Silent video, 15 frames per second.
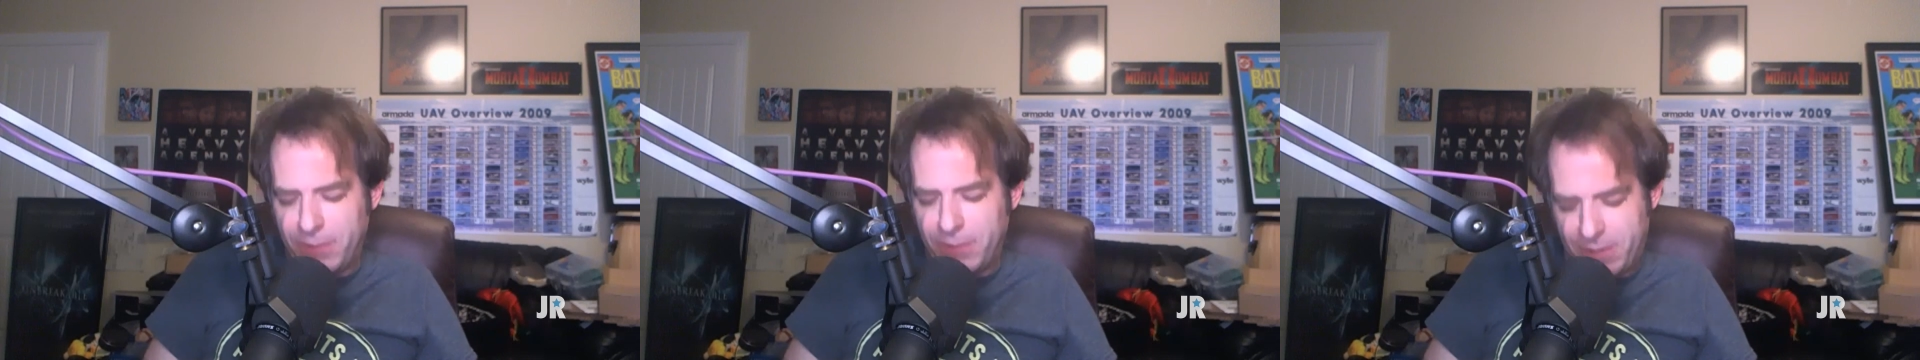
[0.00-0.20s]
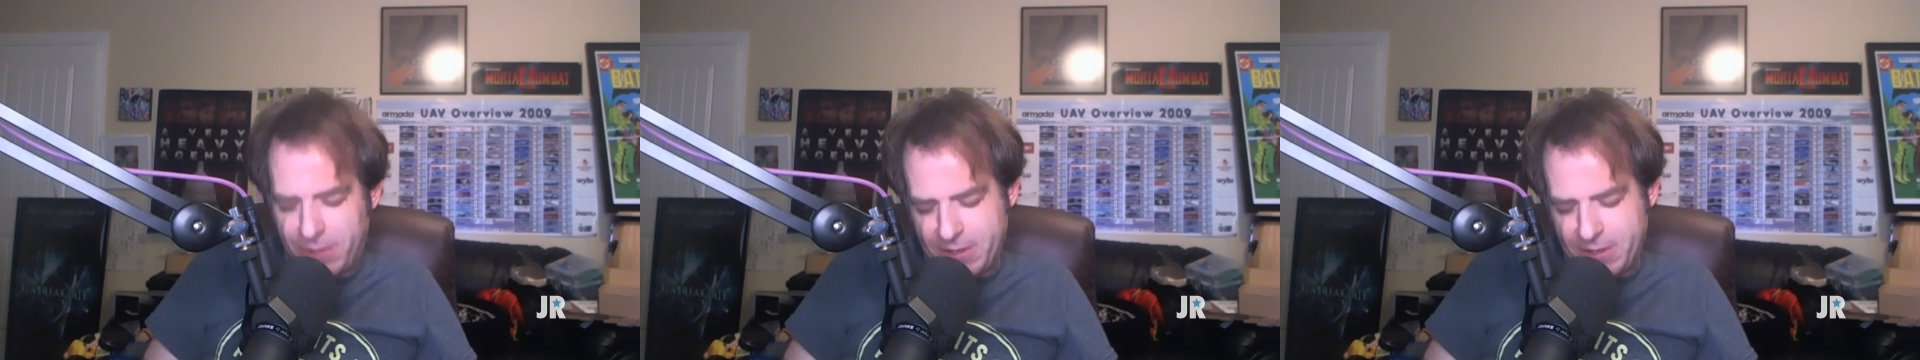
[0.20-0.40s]

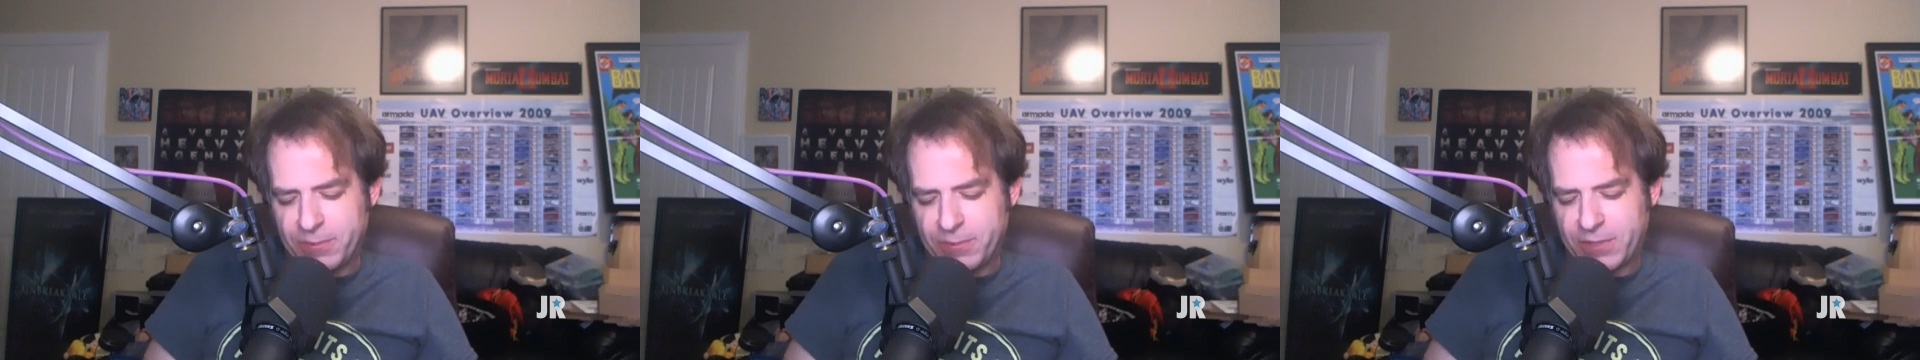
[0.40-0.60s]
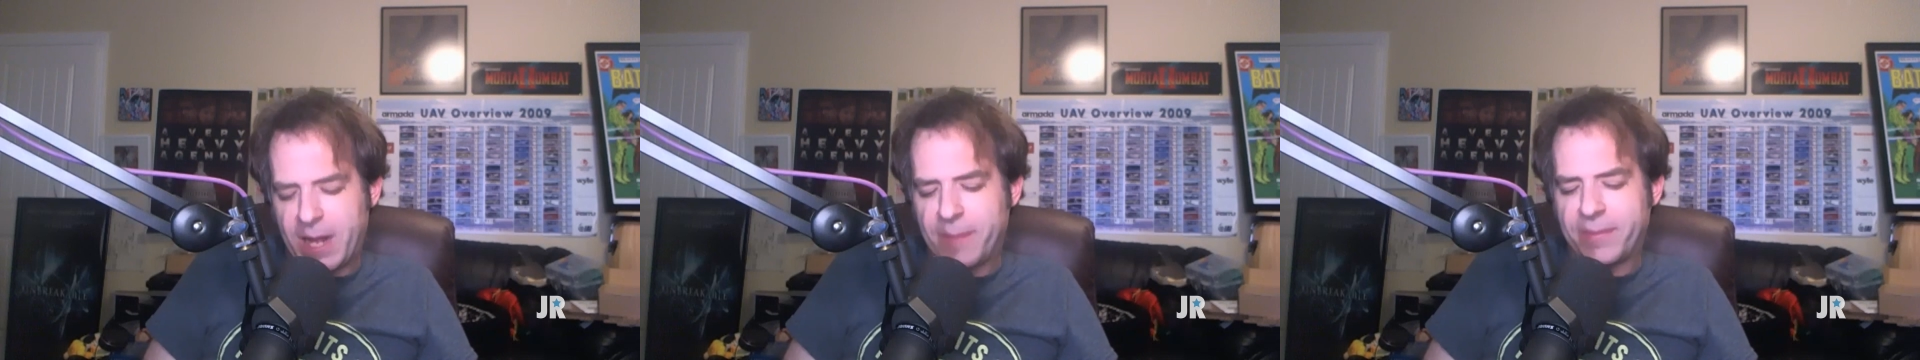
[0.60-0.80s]
Noam
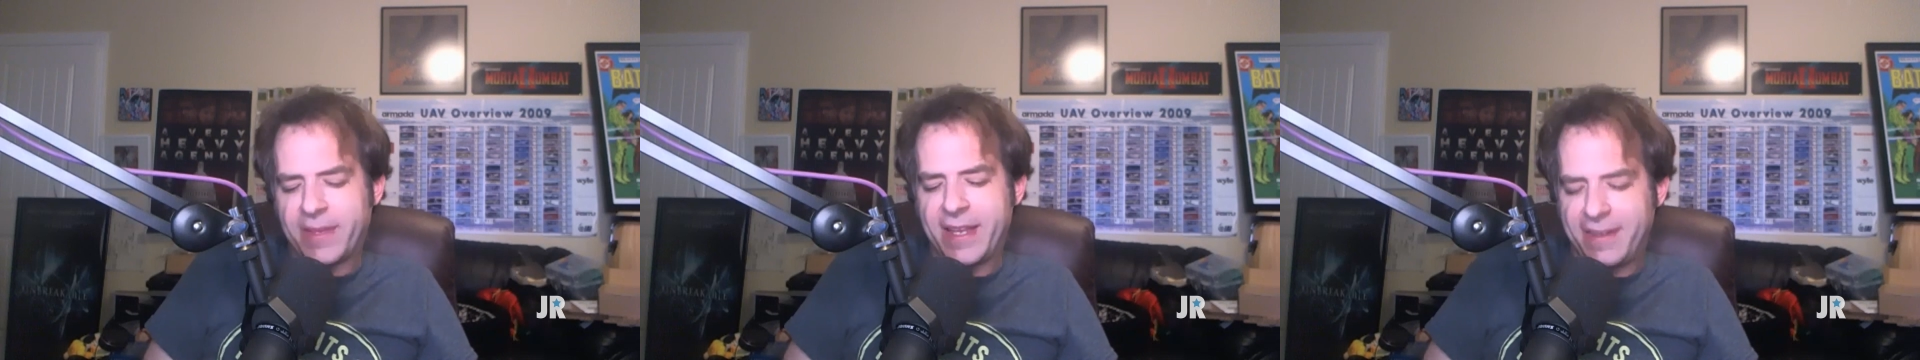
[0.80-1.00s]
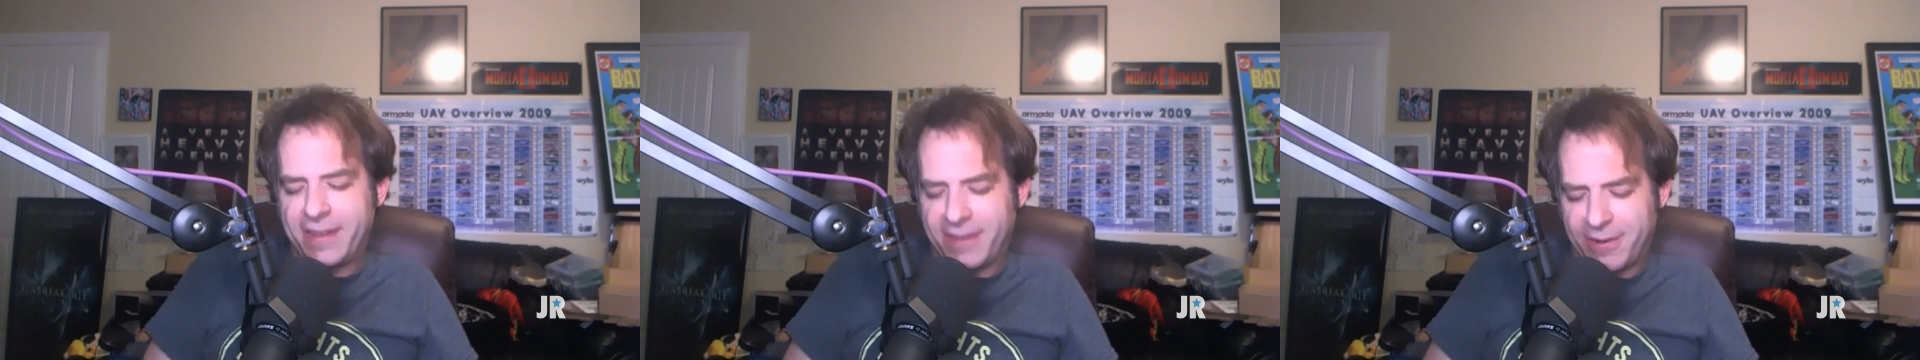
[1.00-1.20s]

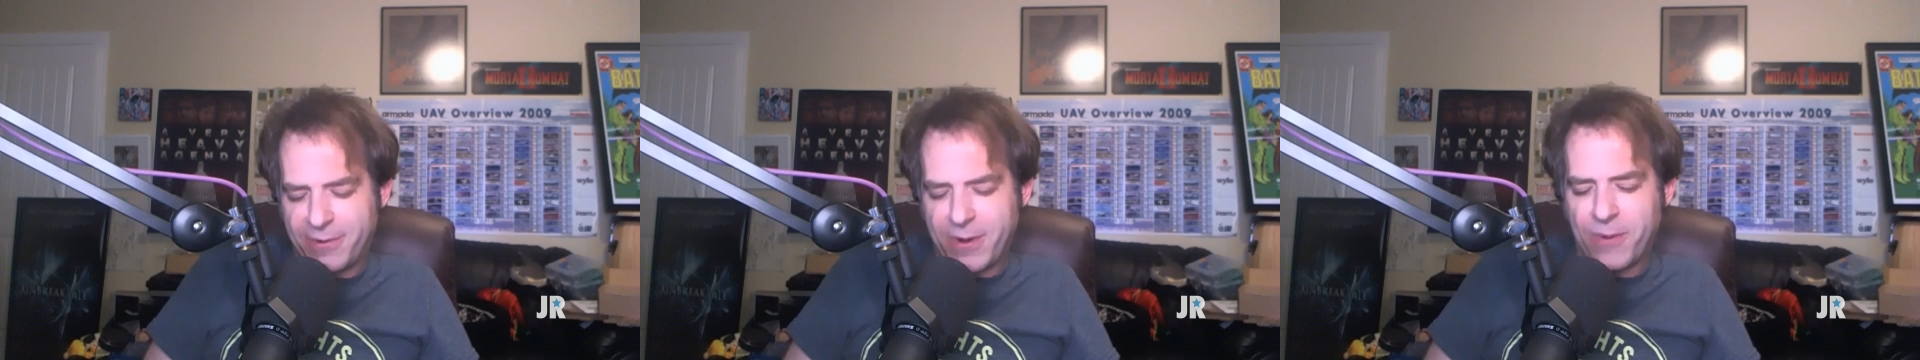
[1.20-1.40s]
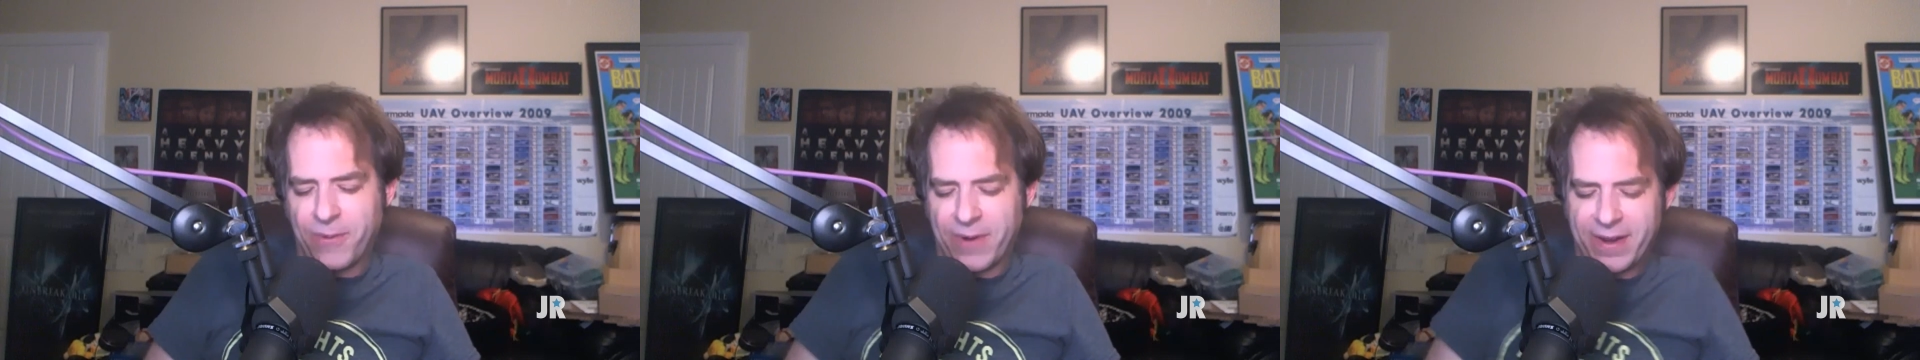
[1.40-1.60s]
Chomsky
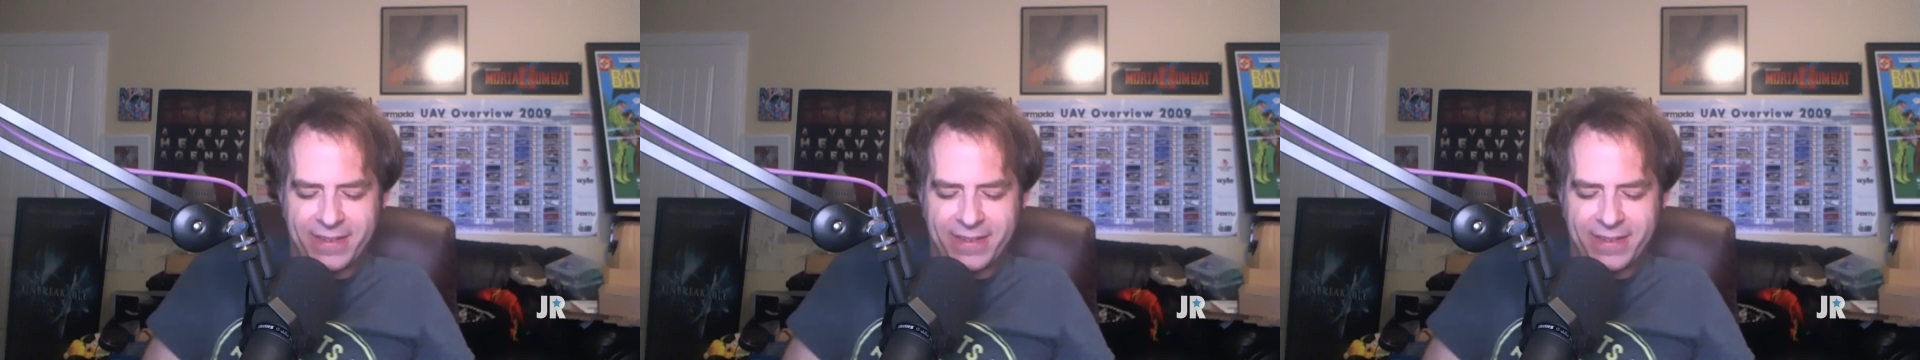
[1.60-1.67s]
quote where he